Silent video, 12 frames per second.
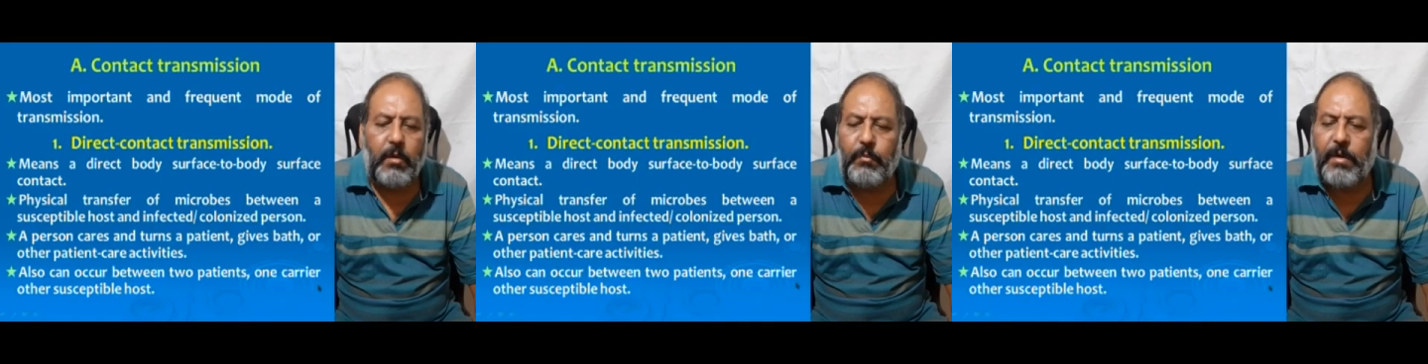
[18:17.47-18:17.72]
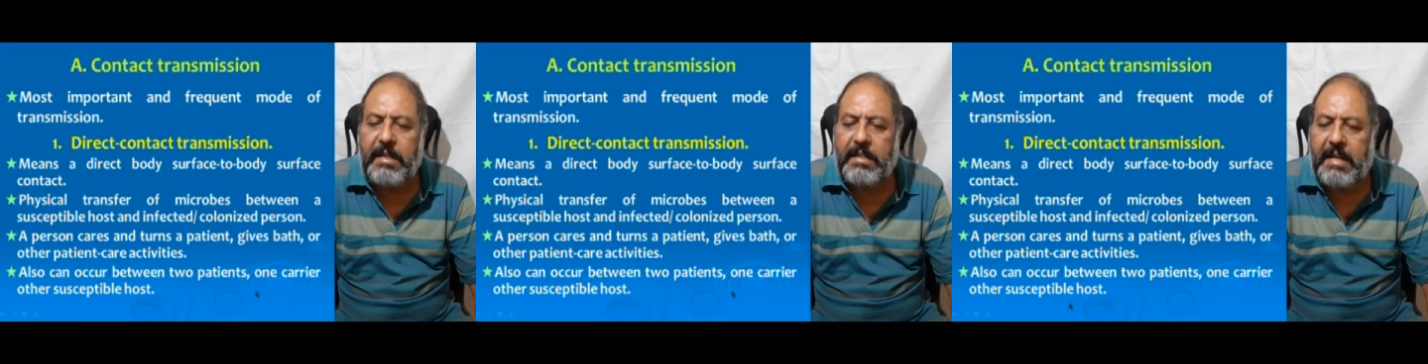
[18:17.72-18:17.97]

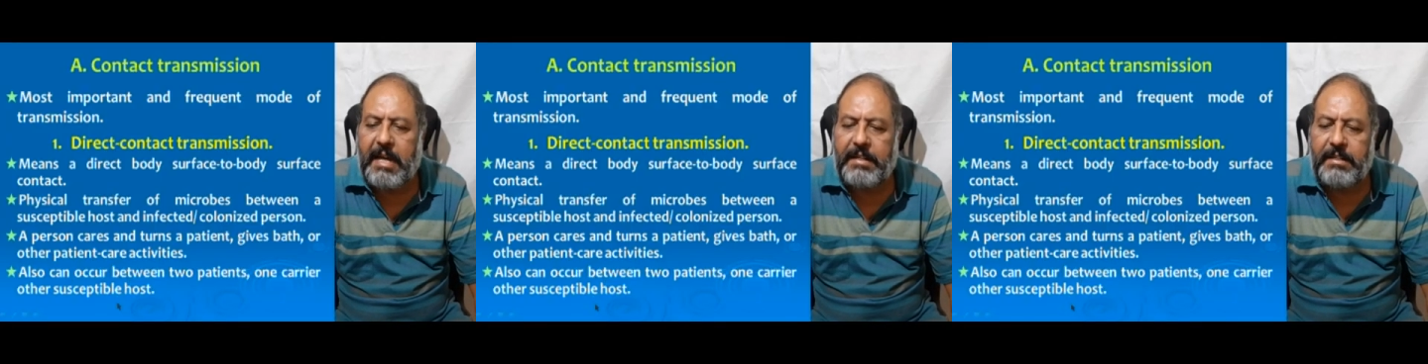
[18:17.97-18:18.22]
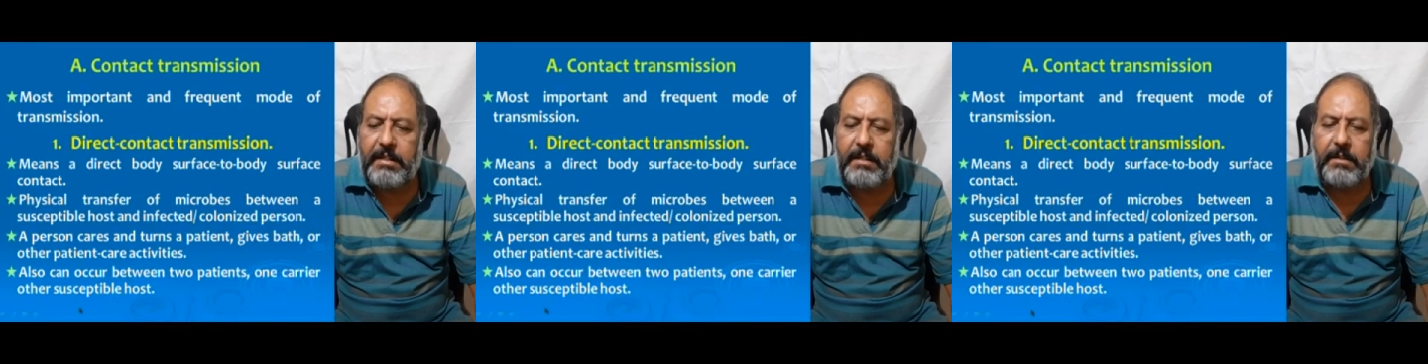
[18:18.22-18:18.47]
one
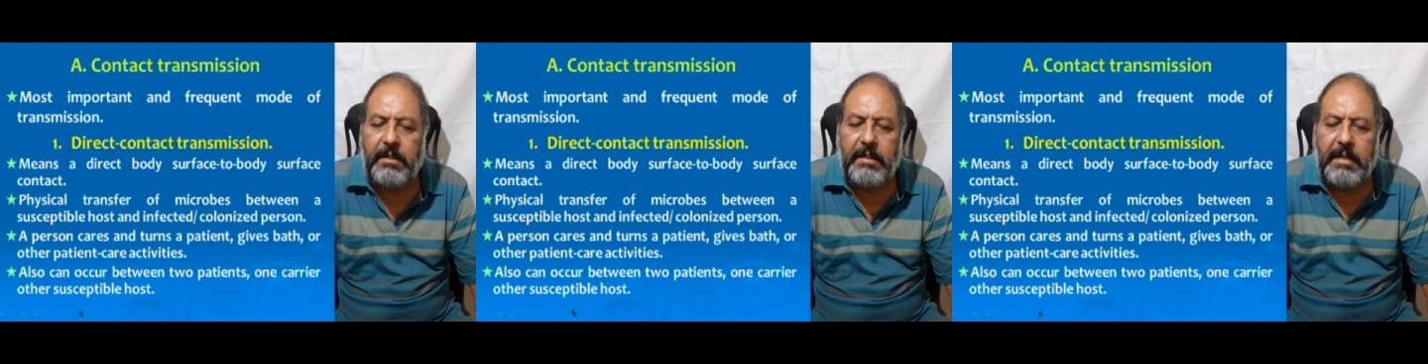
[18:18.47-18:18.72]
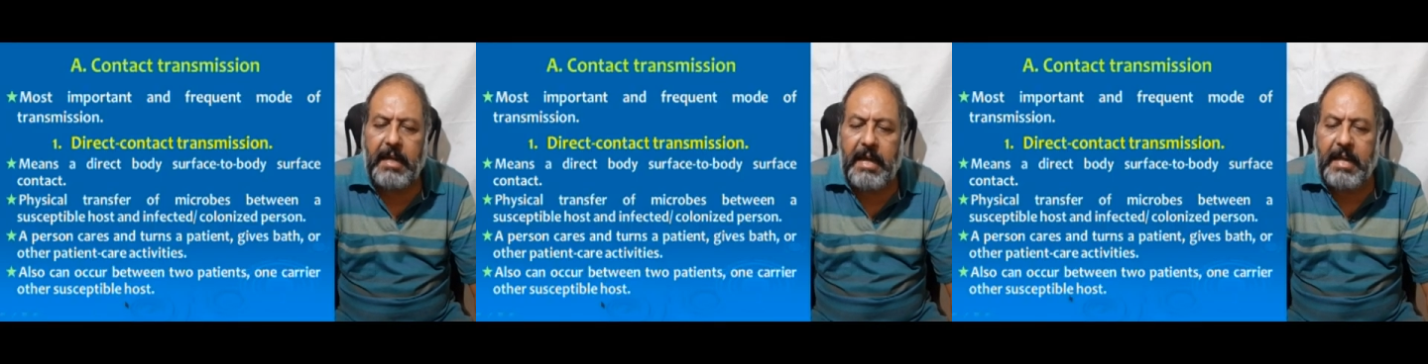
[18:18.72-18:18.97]
carrier
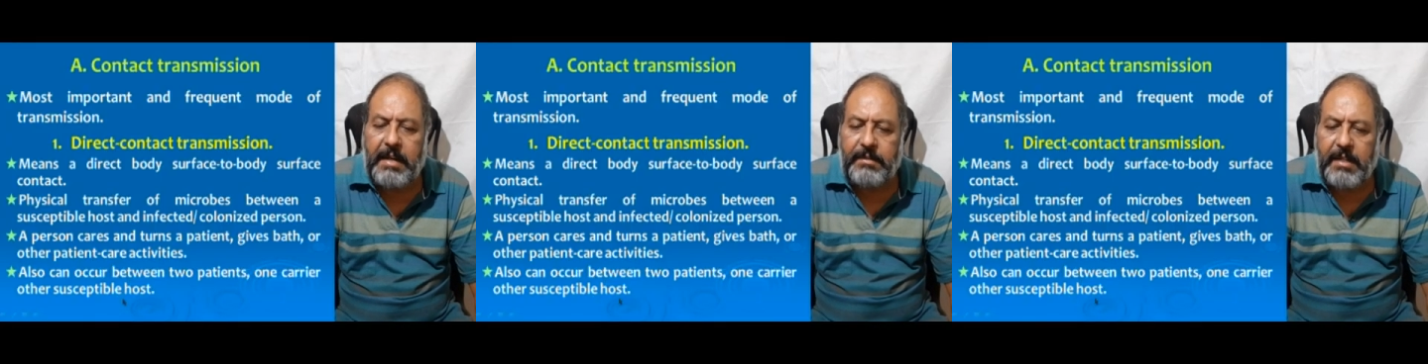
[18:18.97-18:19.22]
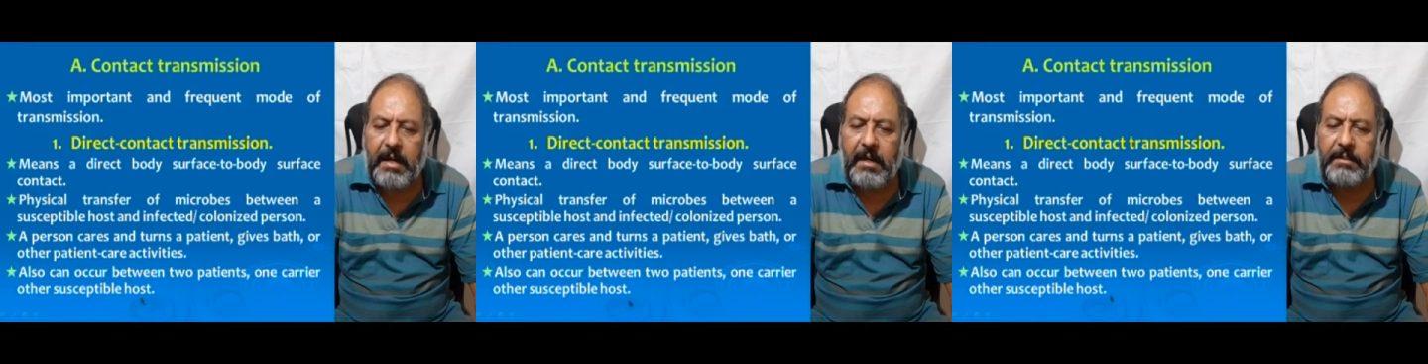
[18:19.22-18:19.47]
and
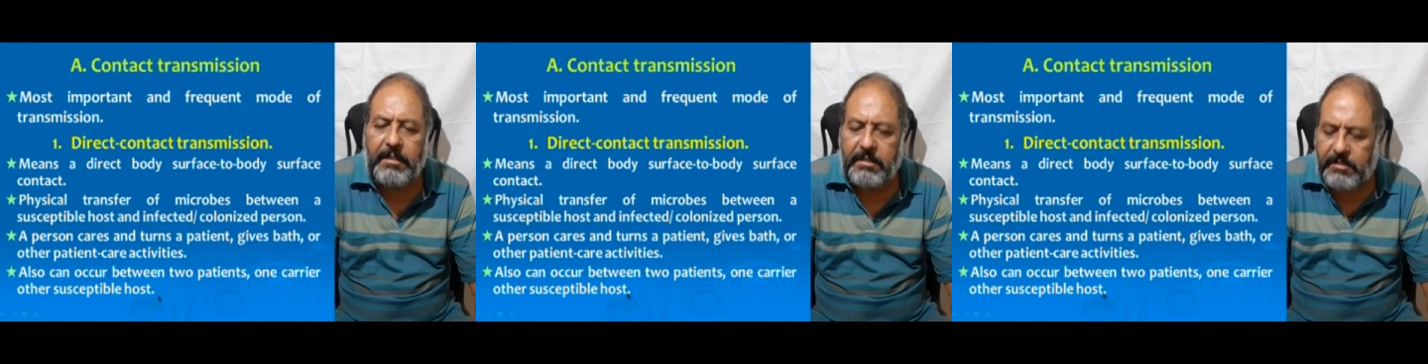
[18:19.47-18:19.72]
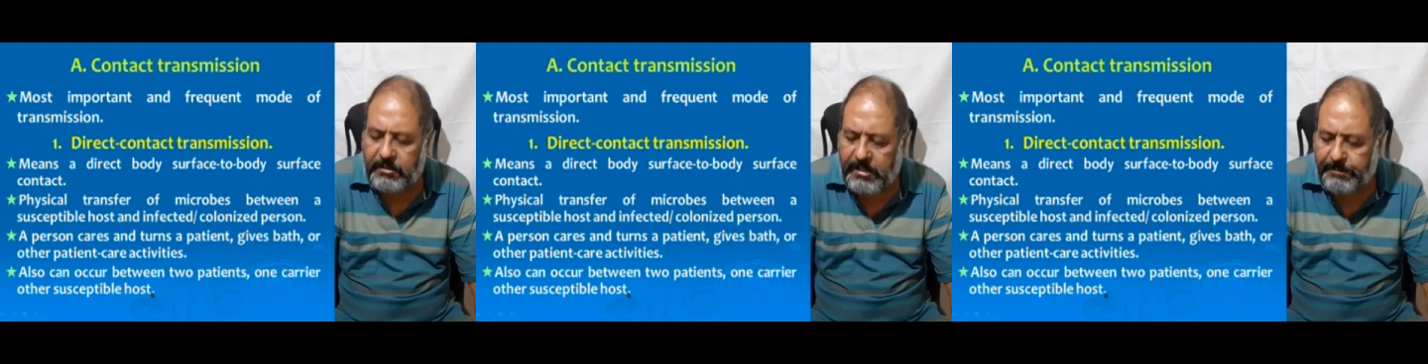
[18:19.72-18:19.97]
the other
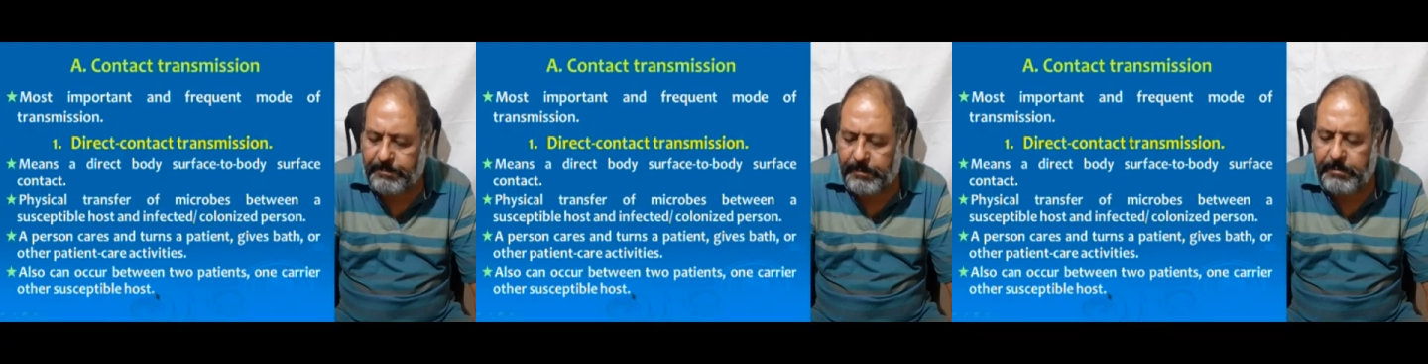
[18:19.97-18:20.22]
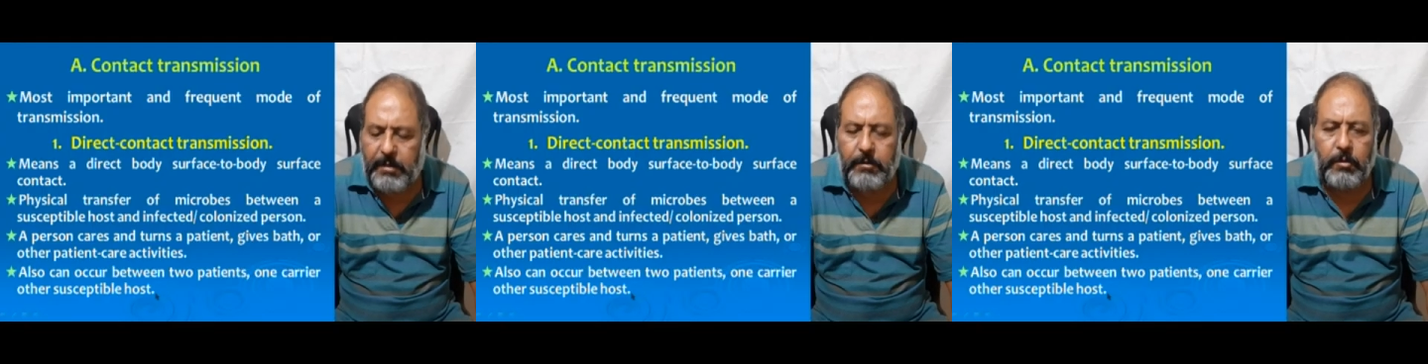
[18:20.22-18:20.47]

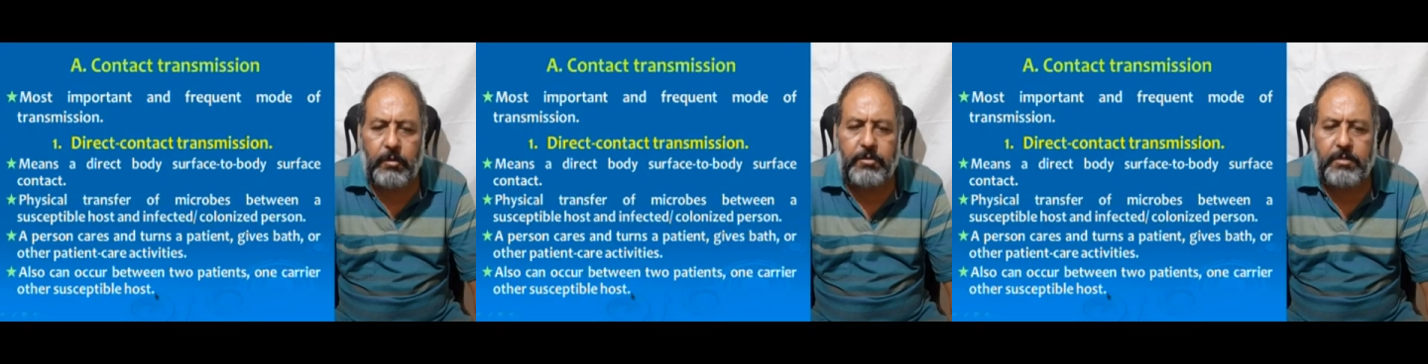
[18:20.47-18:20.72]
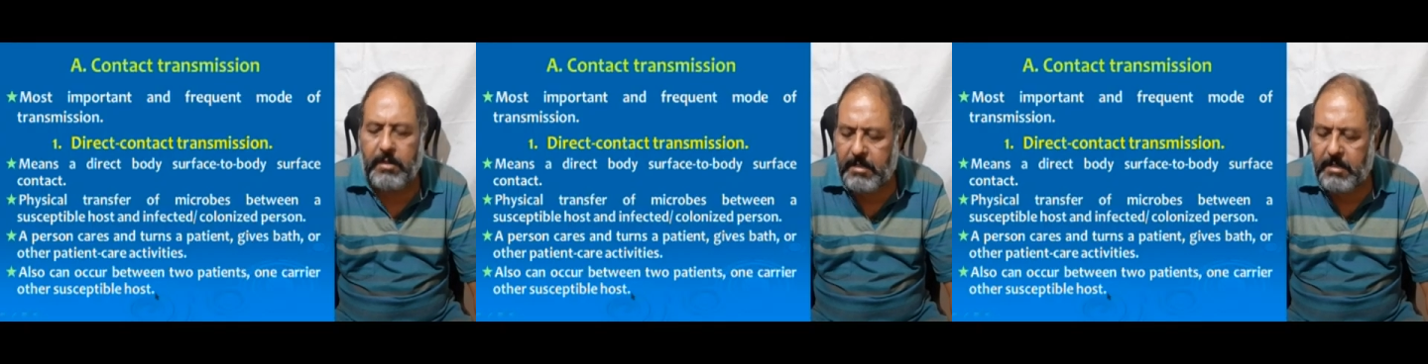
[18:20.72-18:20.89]
susceptible host,